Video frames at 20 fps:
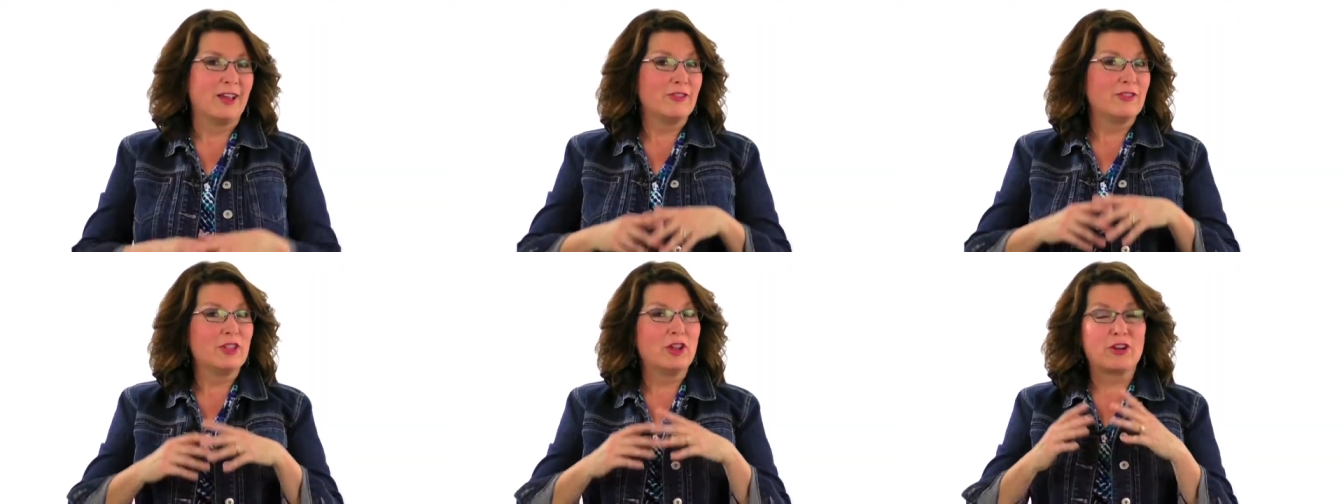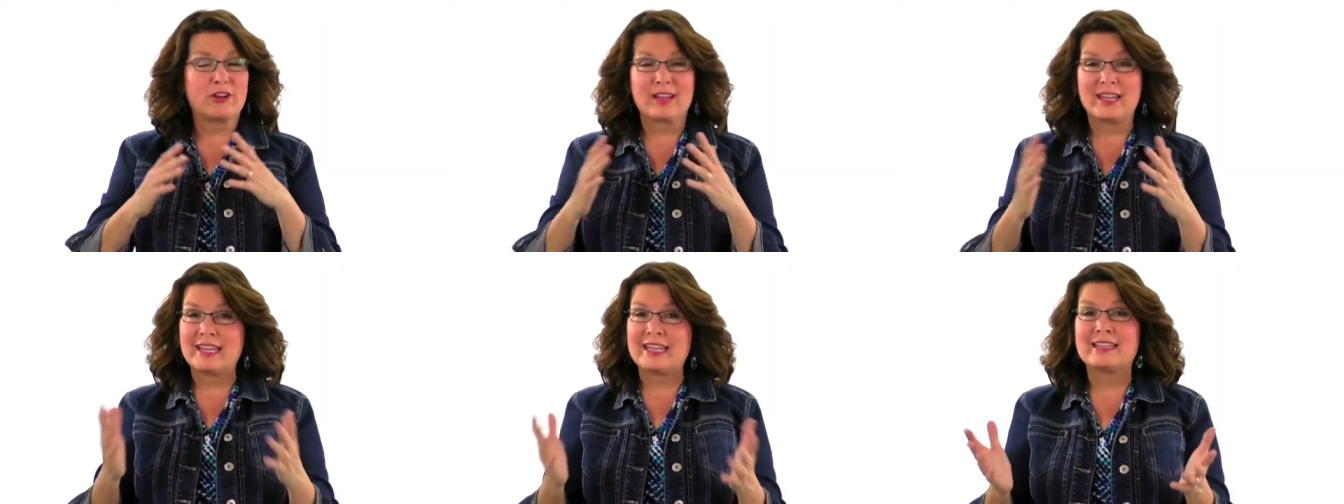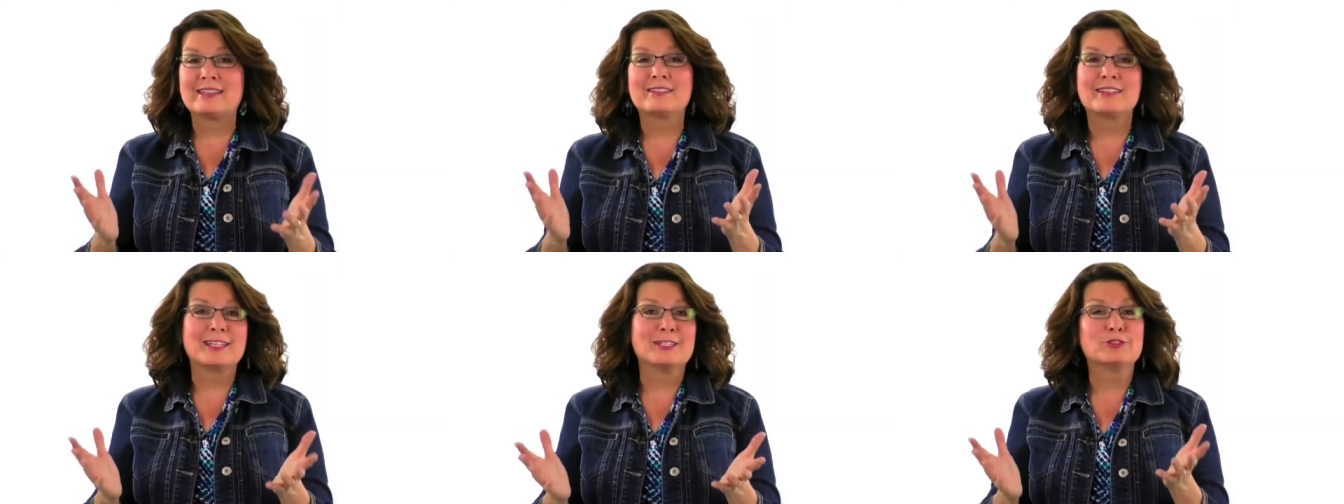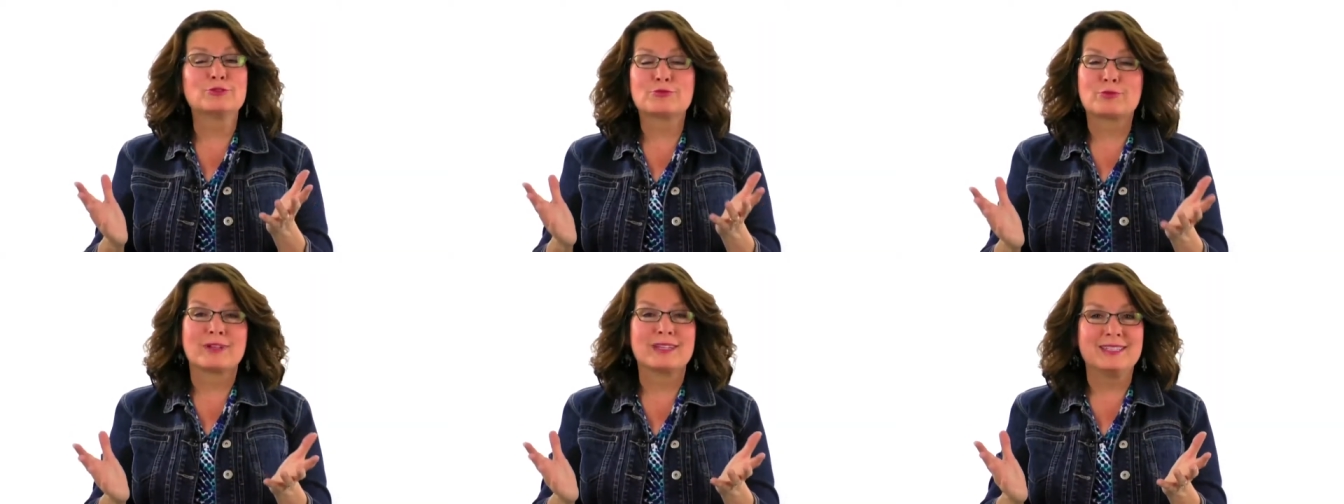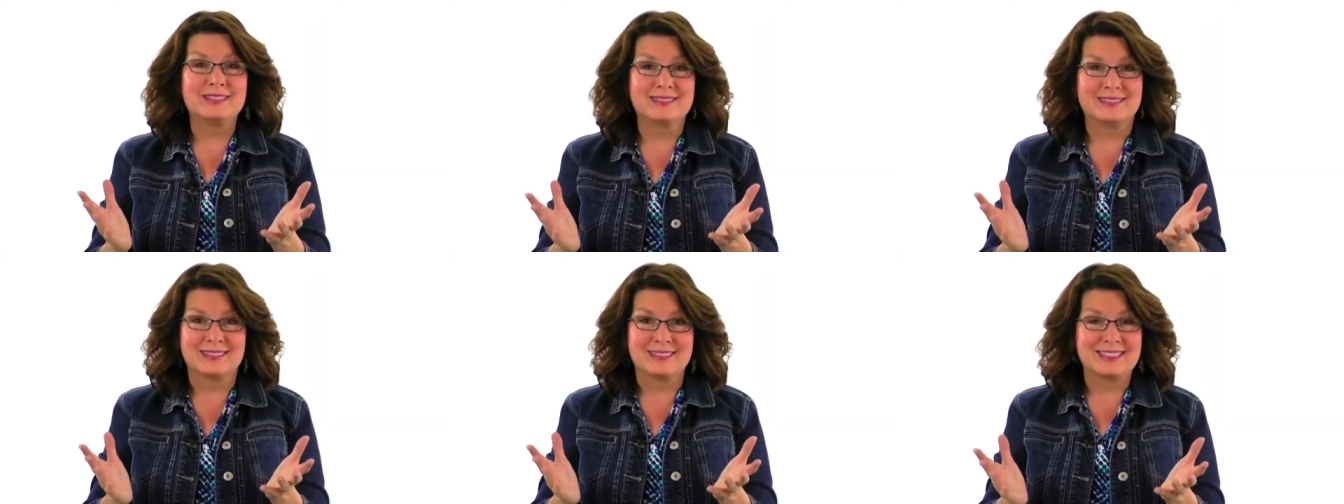There are endless
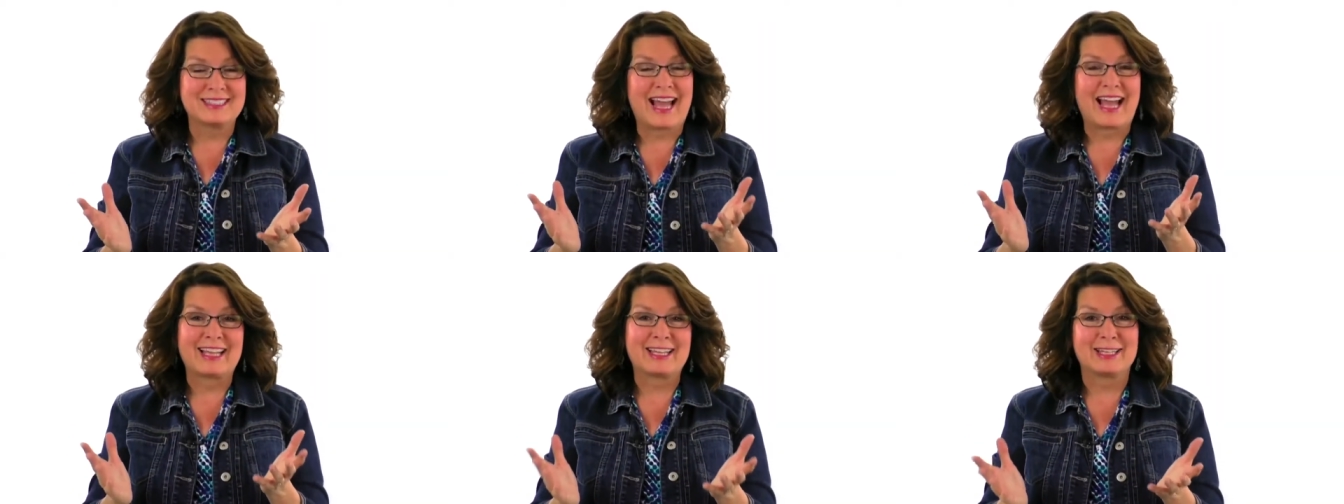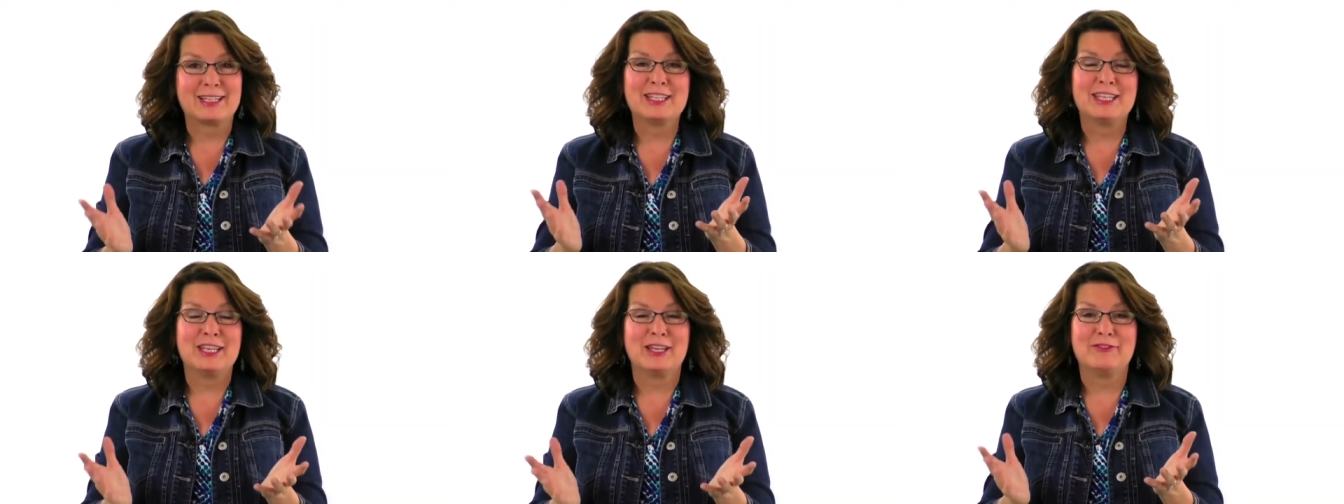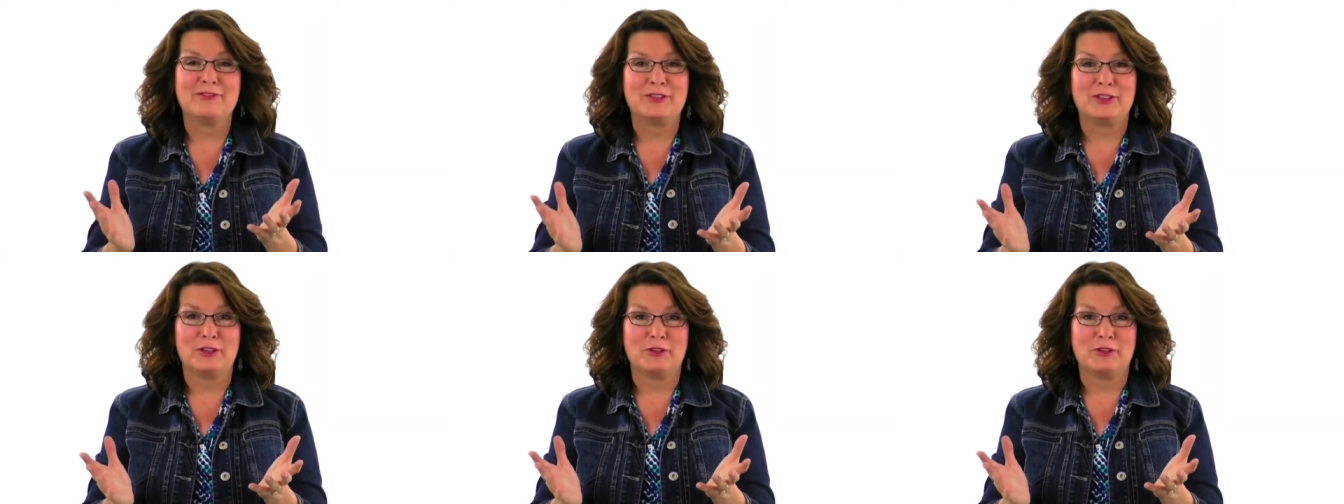reasons I could give